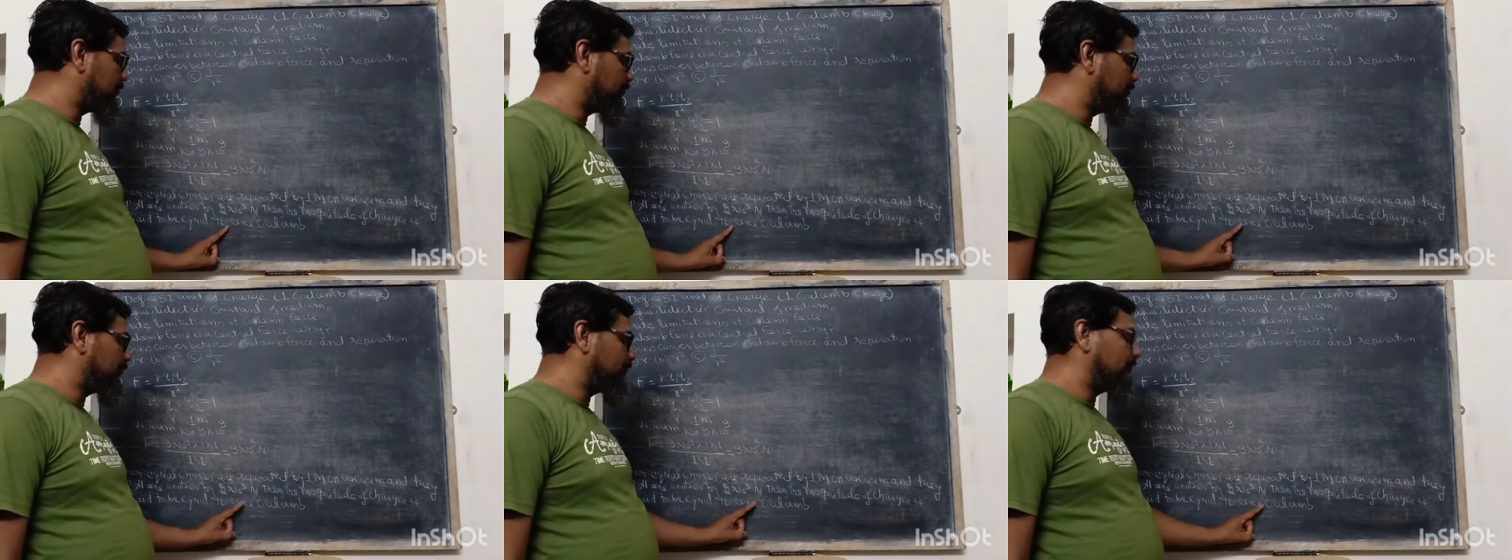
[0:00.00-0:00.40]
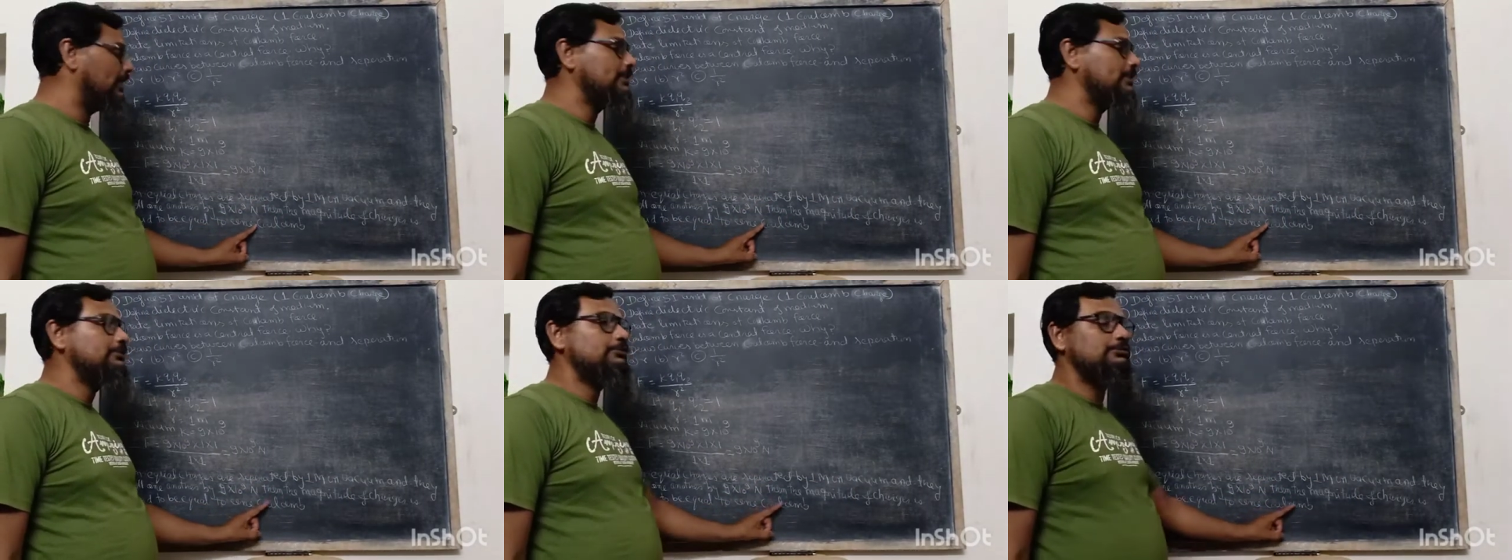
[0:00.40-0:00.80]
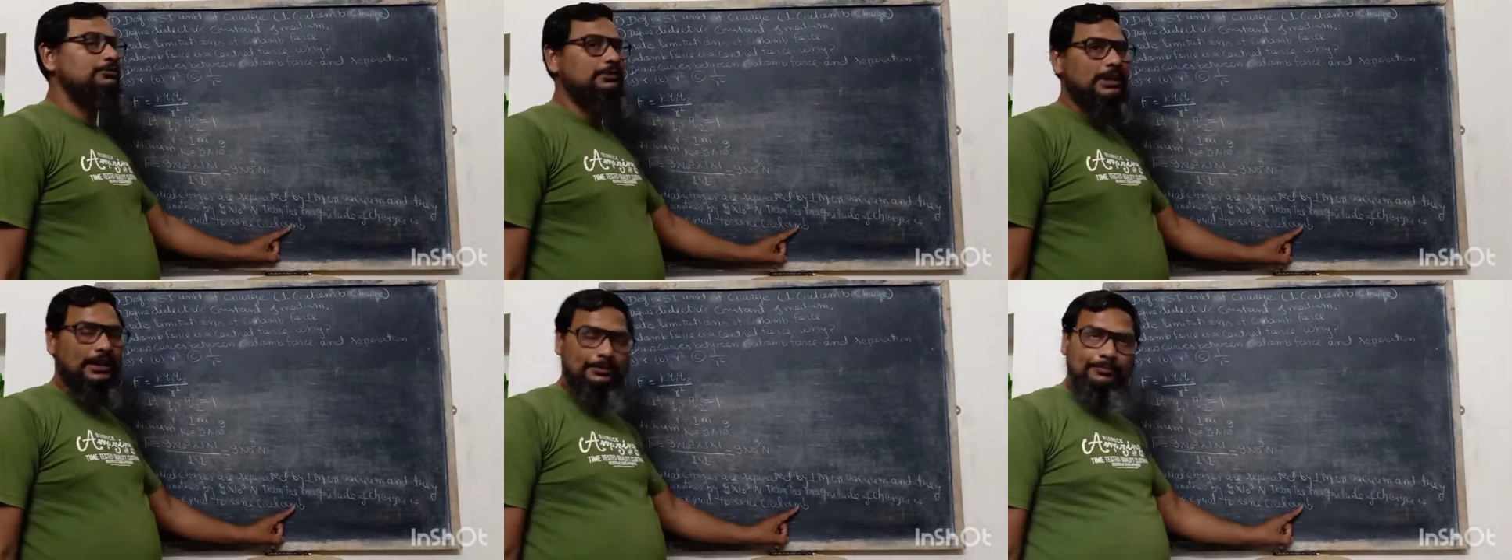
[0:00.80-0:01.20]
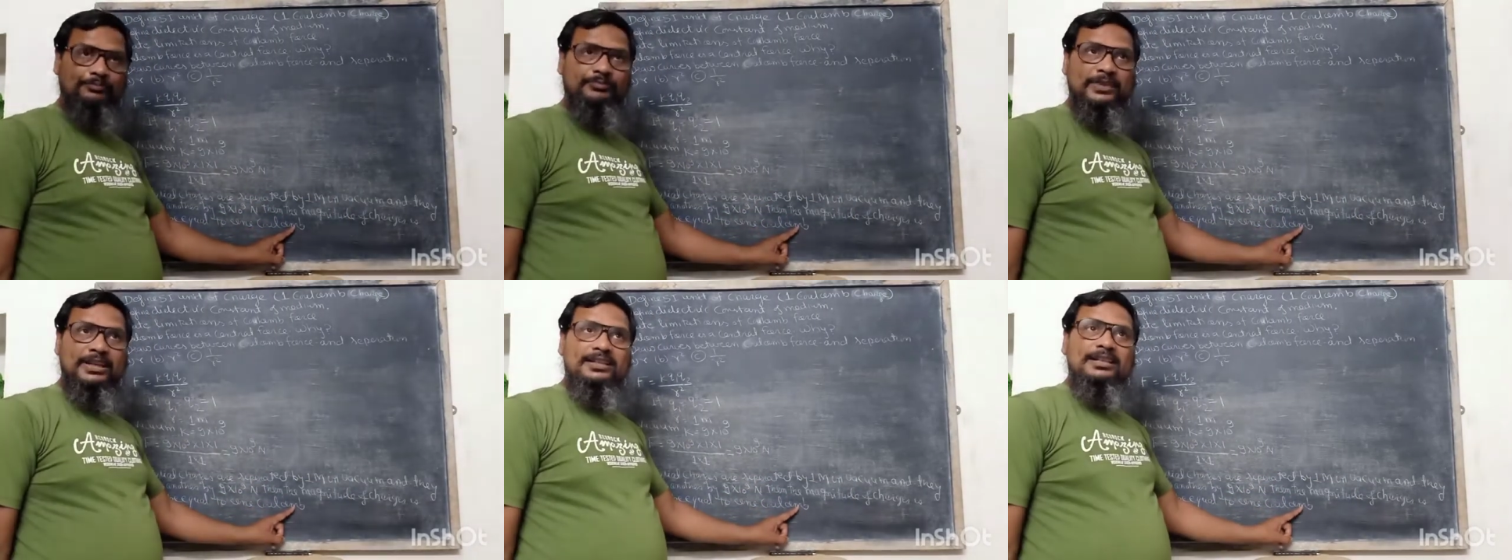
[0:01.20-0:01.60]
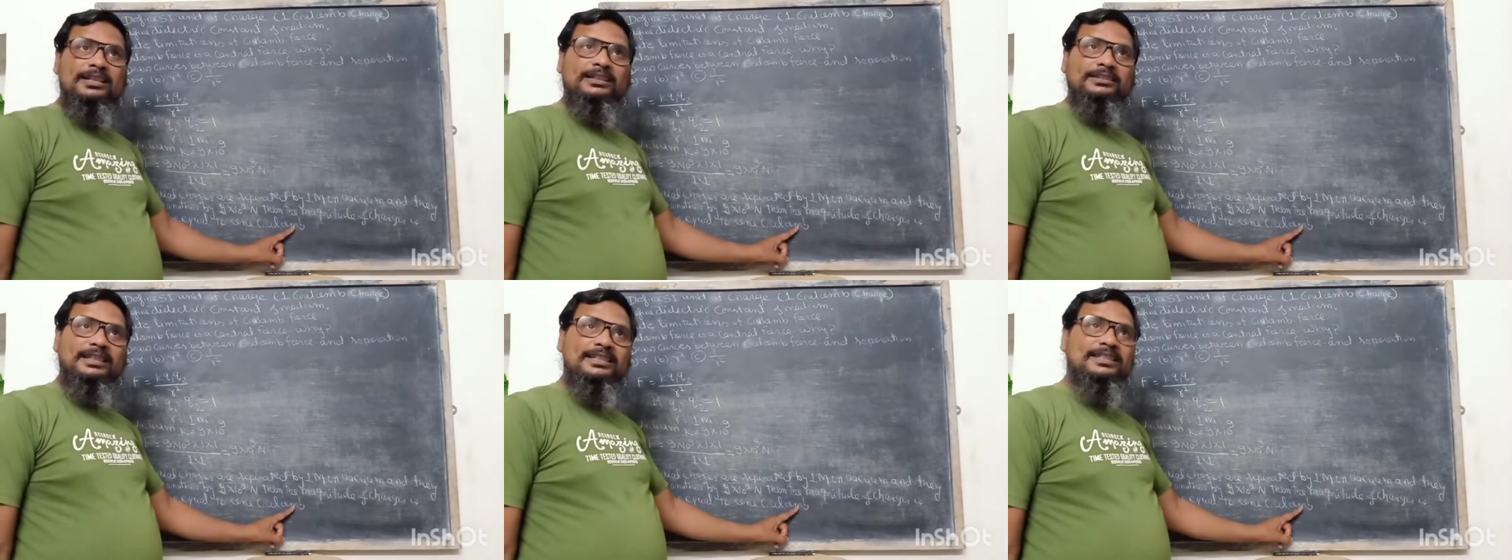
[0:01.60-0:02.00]
to 1 Coulomb.
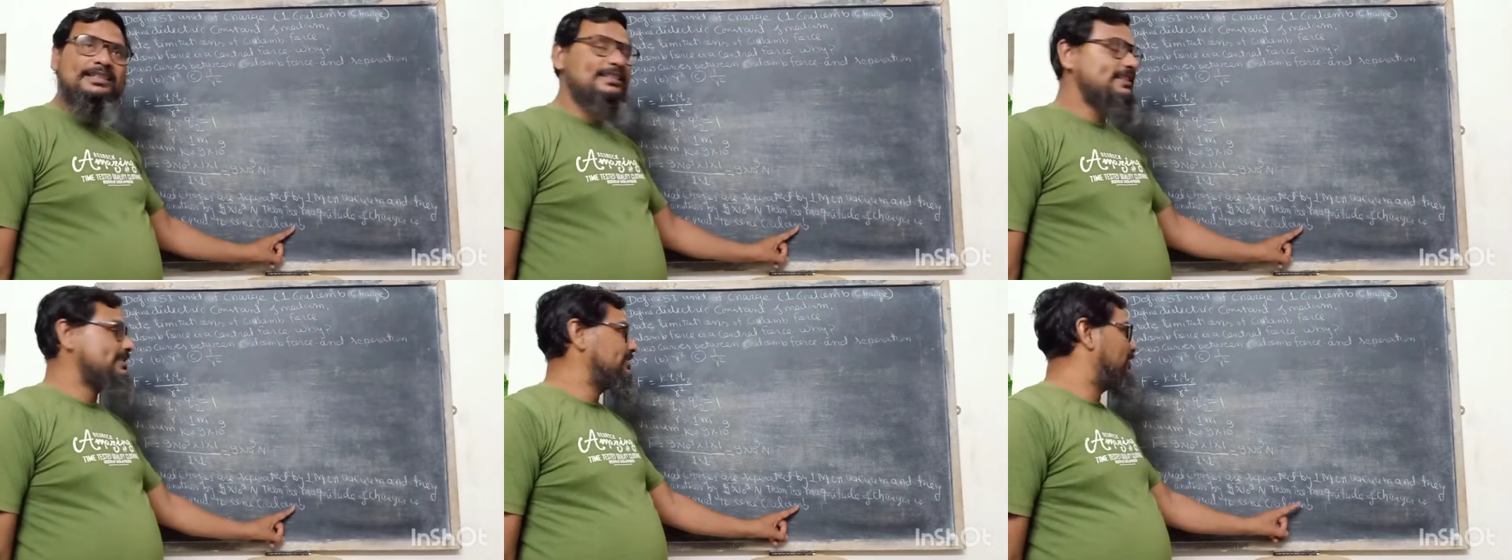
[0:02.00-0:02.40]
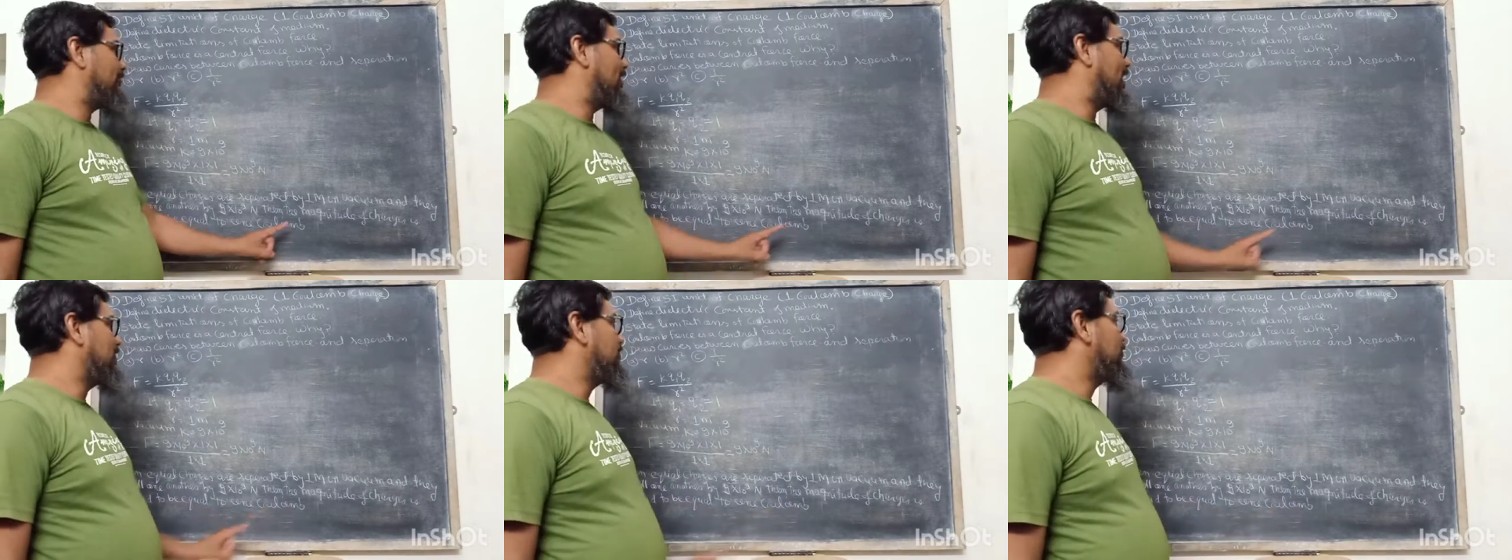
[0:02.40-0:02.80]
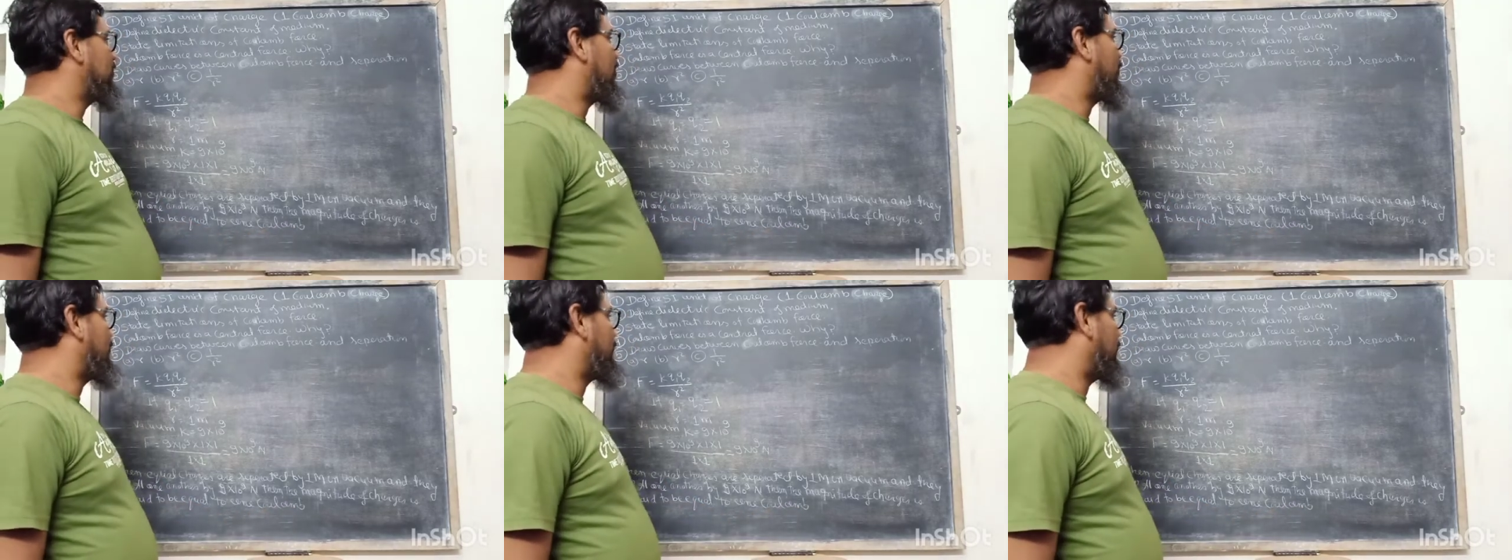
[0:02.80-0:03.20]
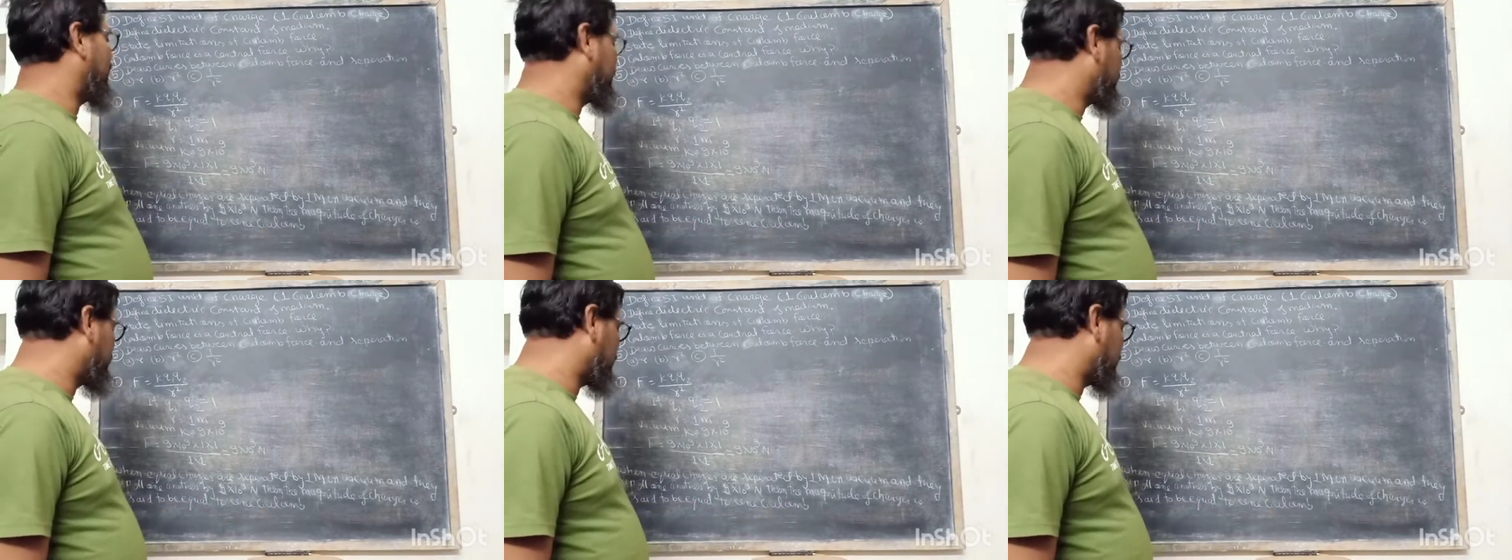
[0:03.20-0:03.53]
This is the value of 1